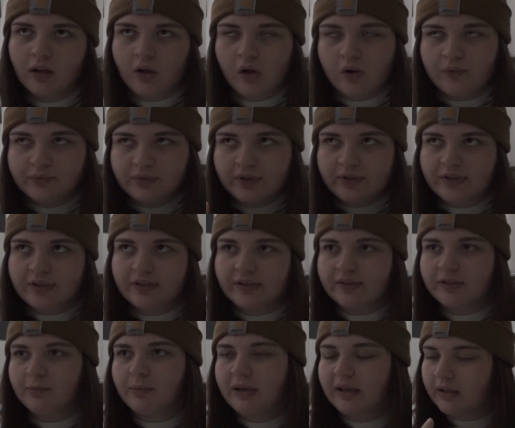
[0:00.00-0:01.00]
Hopefully this
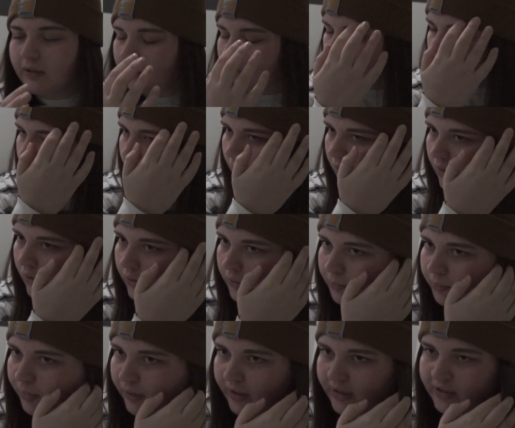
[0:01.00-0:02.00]
doesn't make it too
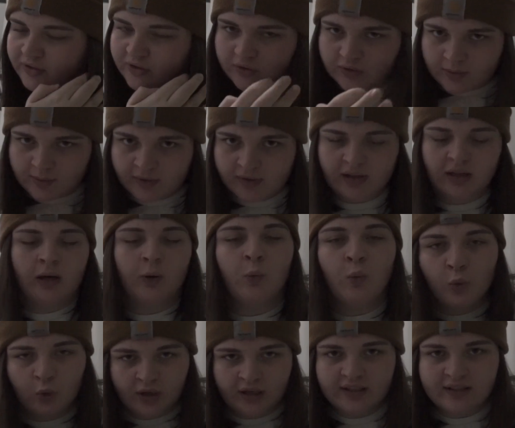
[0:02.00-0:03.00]
long, but it's just something that I
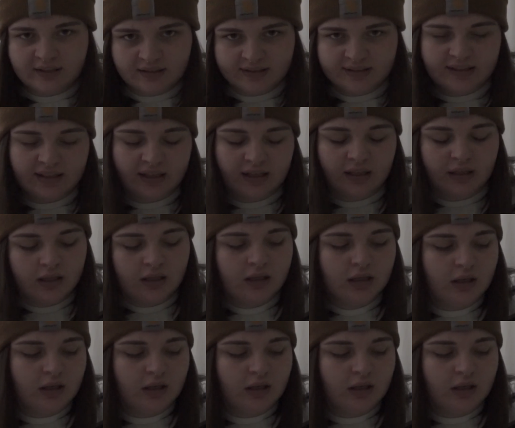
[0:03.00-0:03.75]
wanted to say.